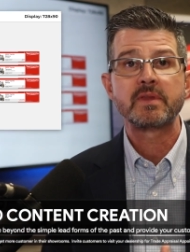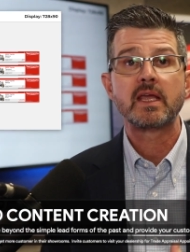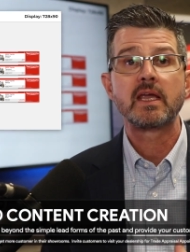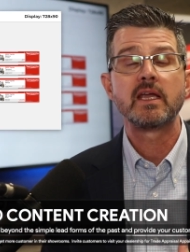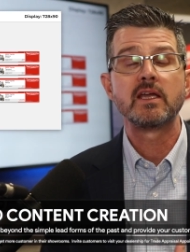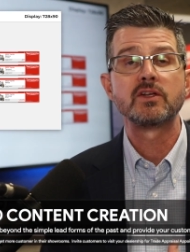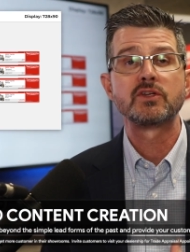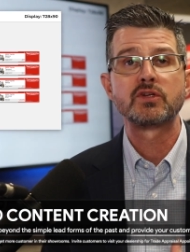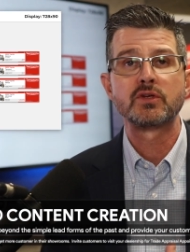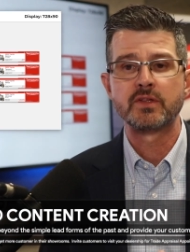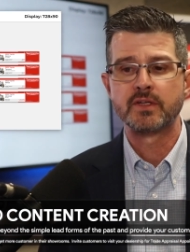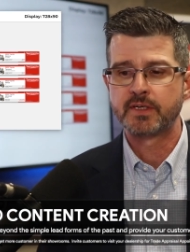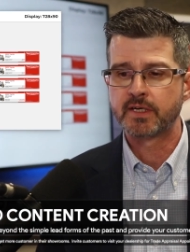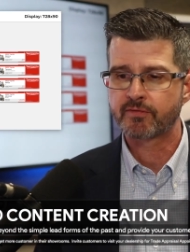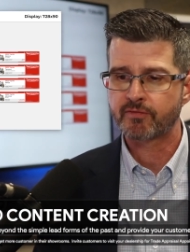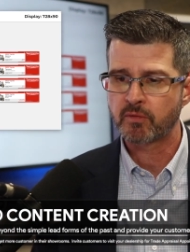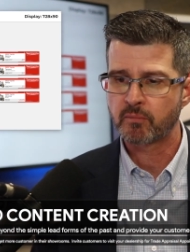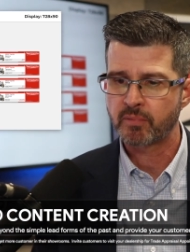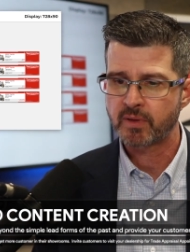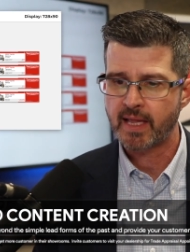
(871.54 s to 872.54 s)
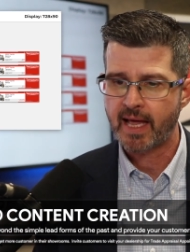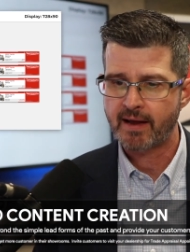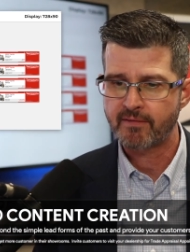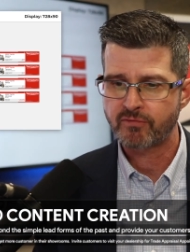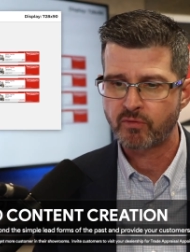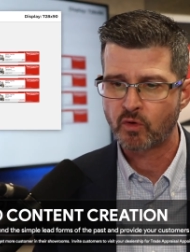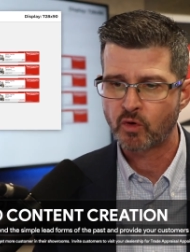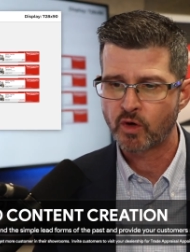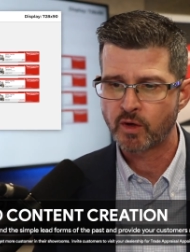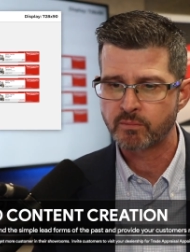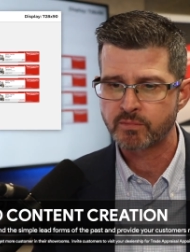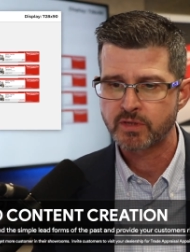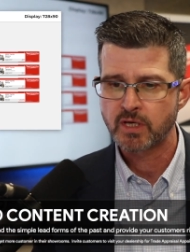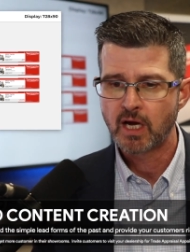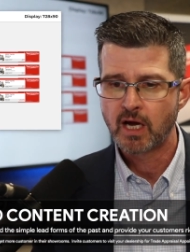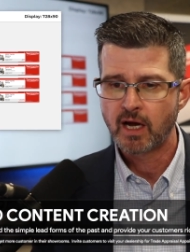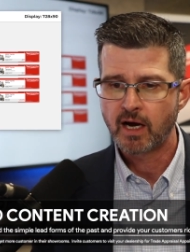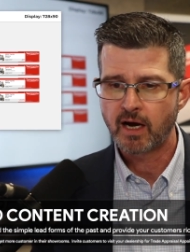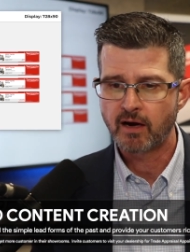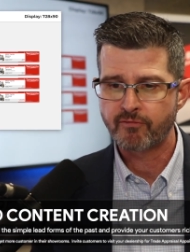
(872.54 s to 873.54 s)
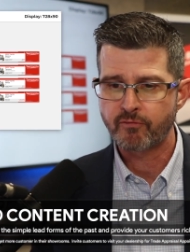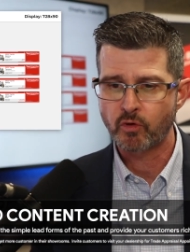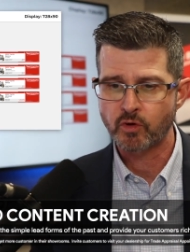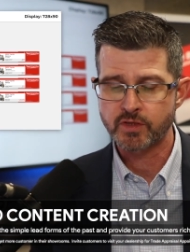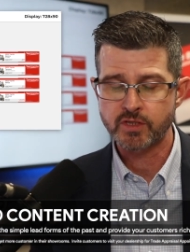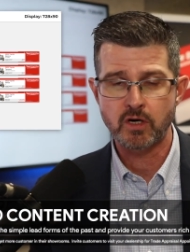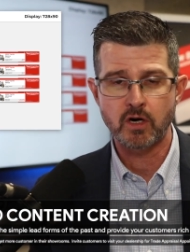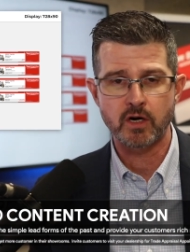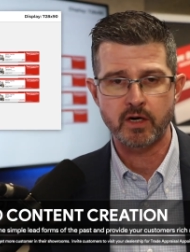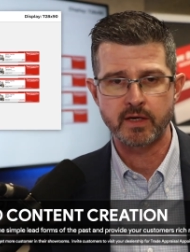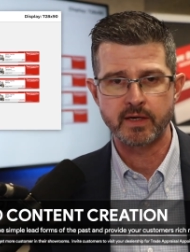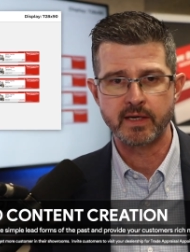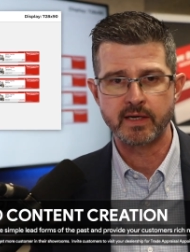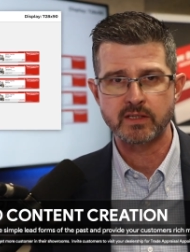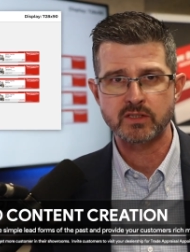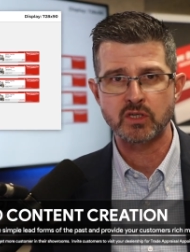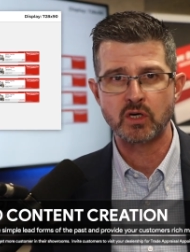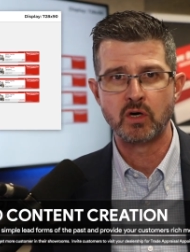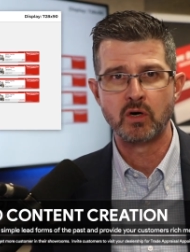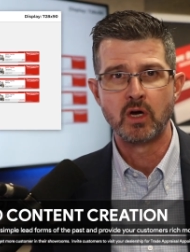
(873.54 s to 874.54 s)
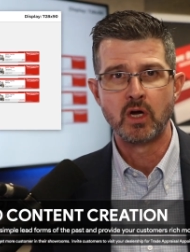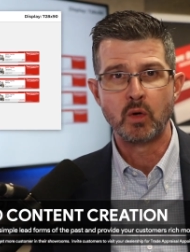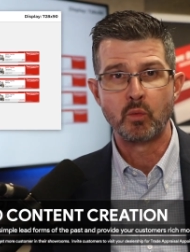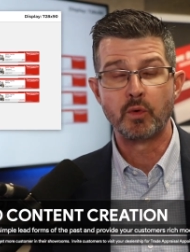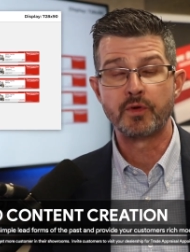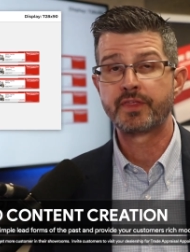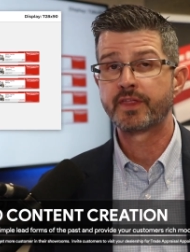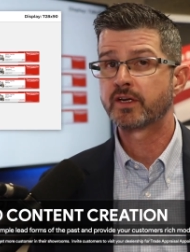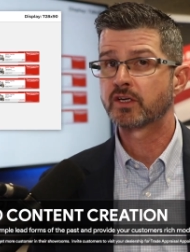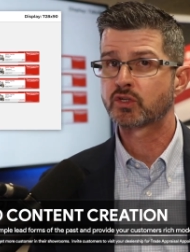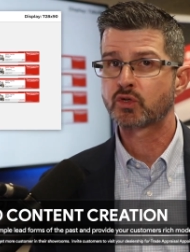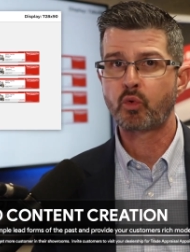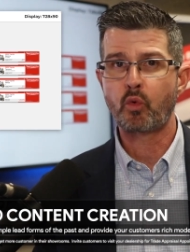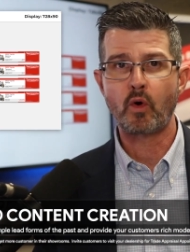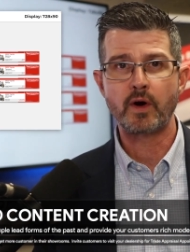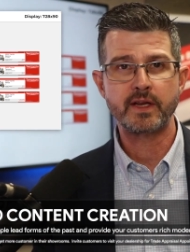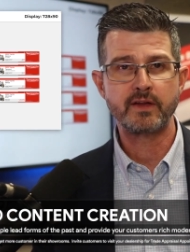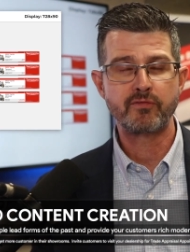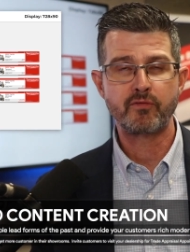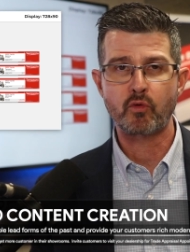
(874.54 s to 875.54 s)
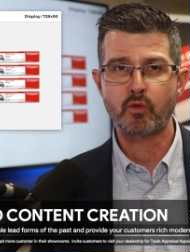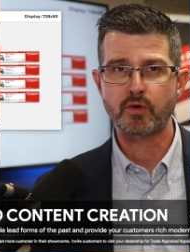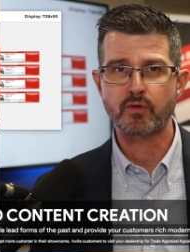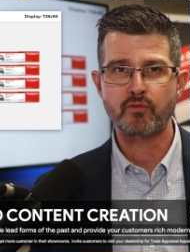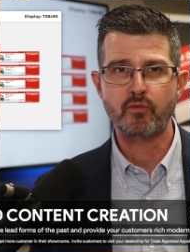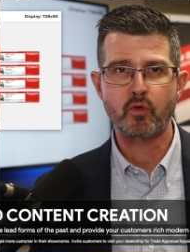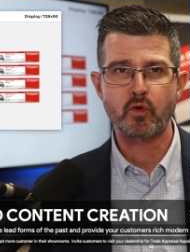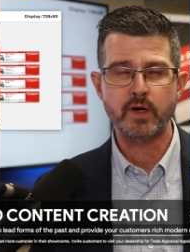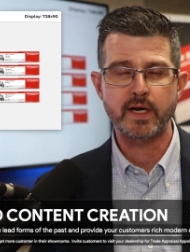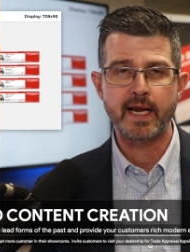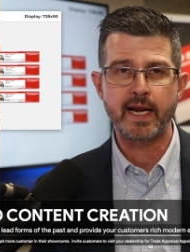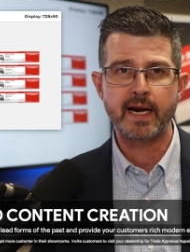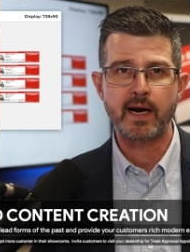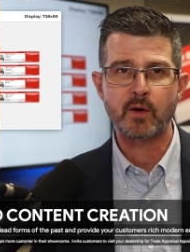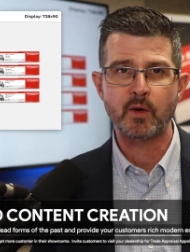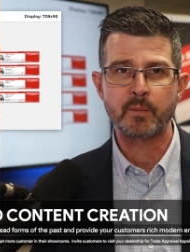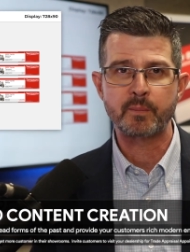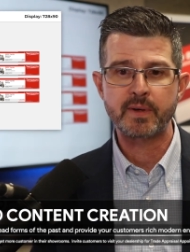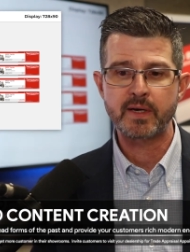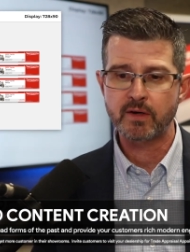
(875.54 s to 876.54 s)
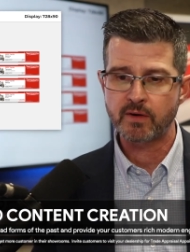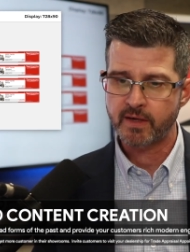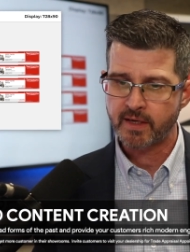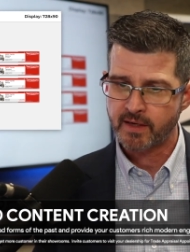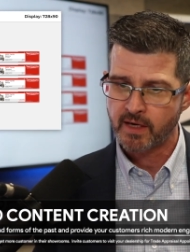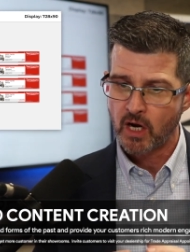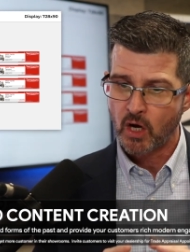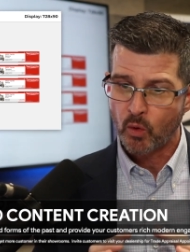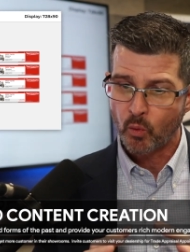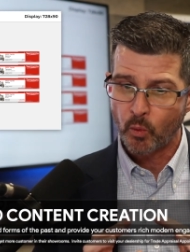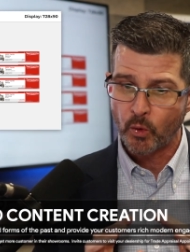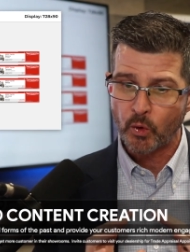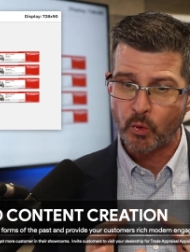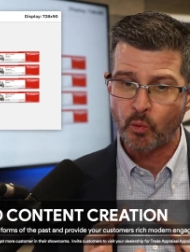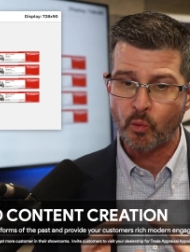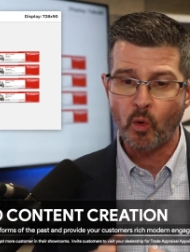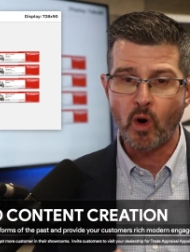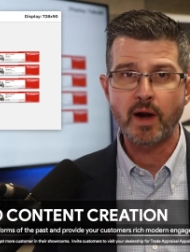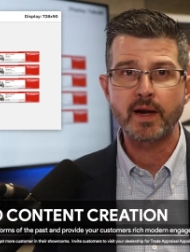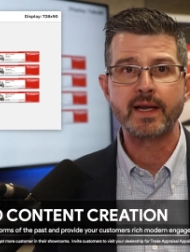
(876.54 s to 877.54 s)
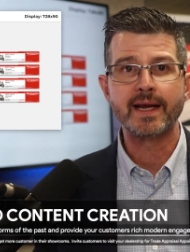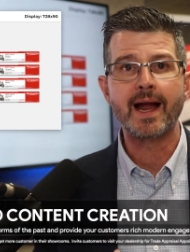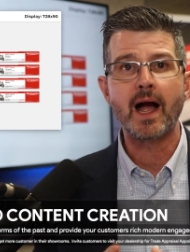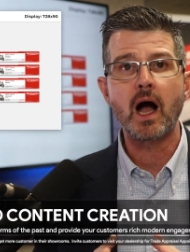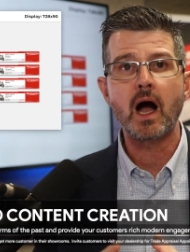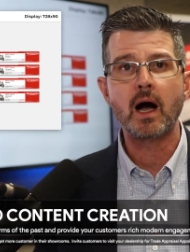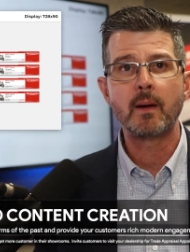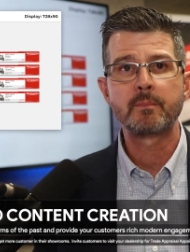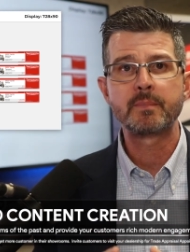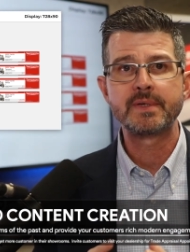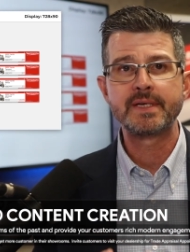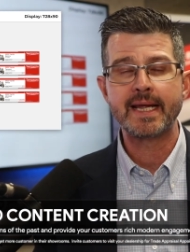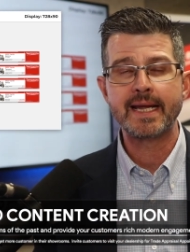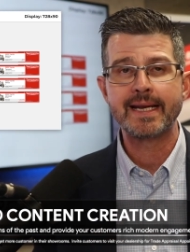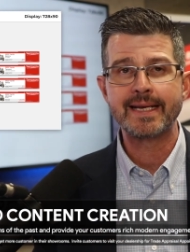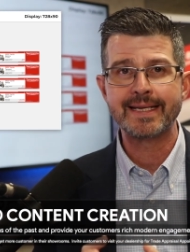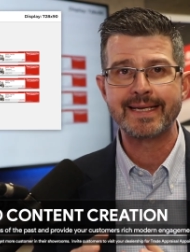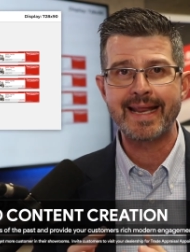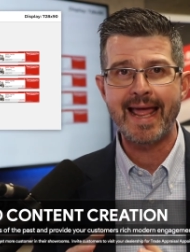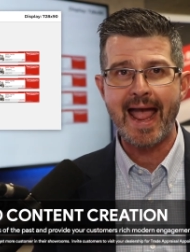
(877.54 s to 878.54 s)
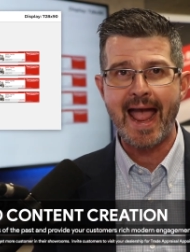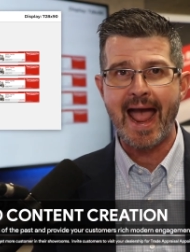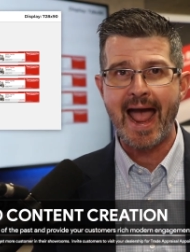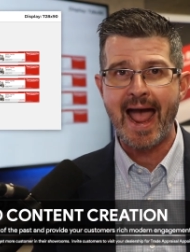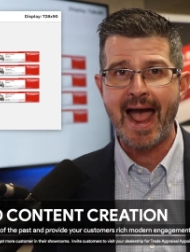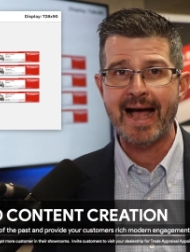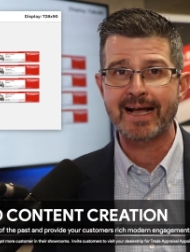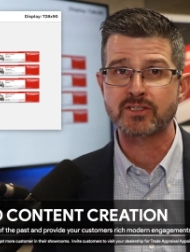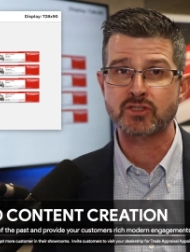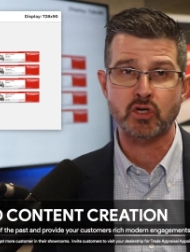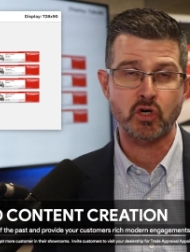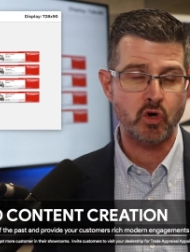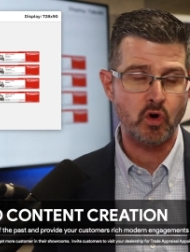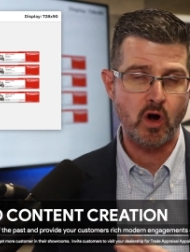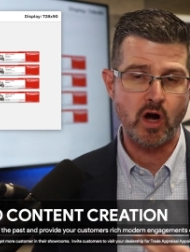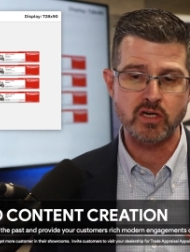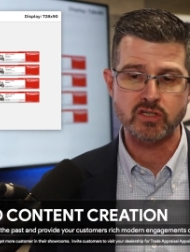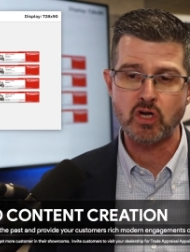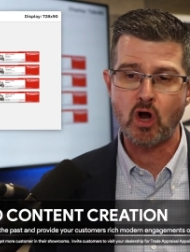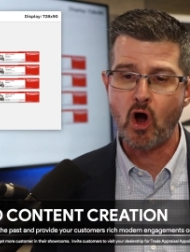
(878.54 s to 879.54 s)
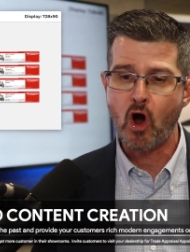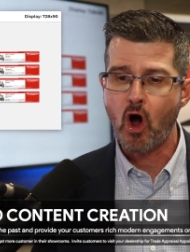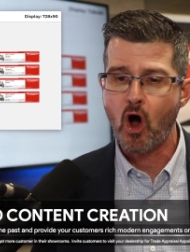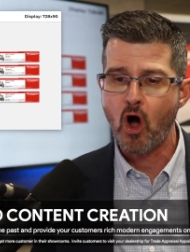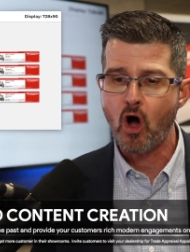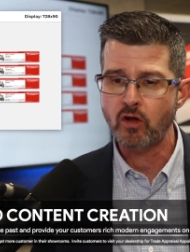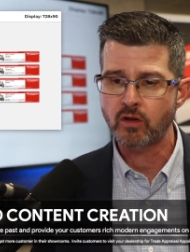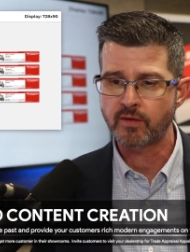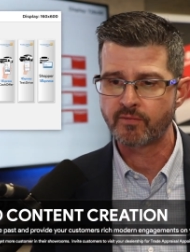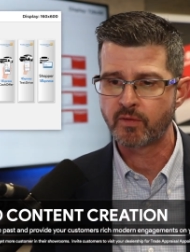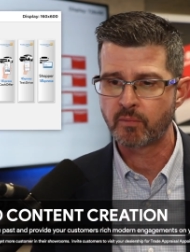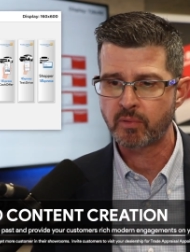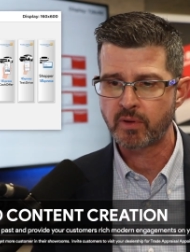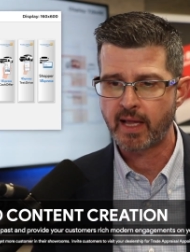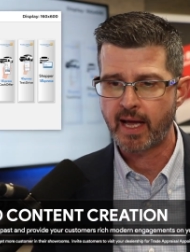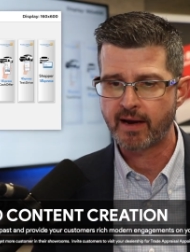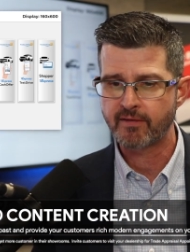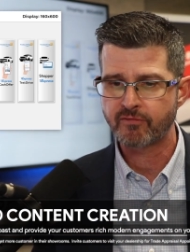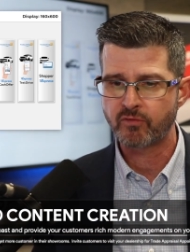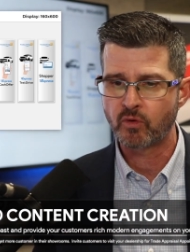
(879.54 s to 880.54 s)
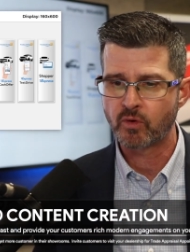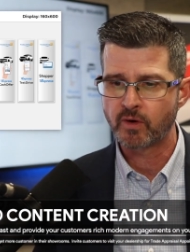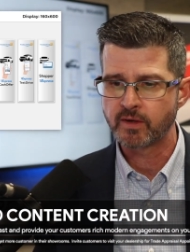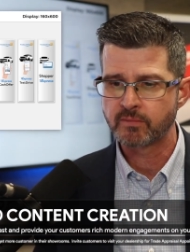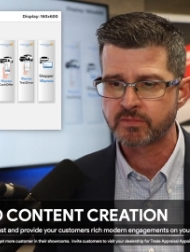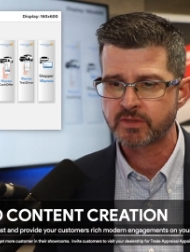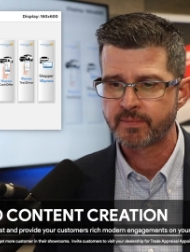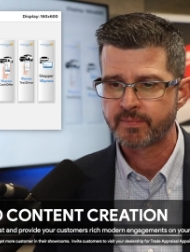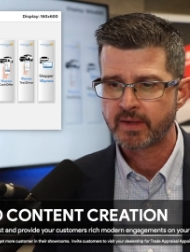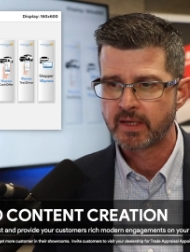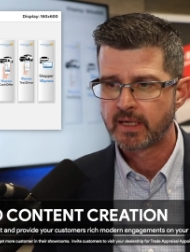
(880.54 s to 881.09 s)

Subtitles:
into the different platforms for targeting. So within a 24 to 48 hour period, we're running updated ads across all of the platforms.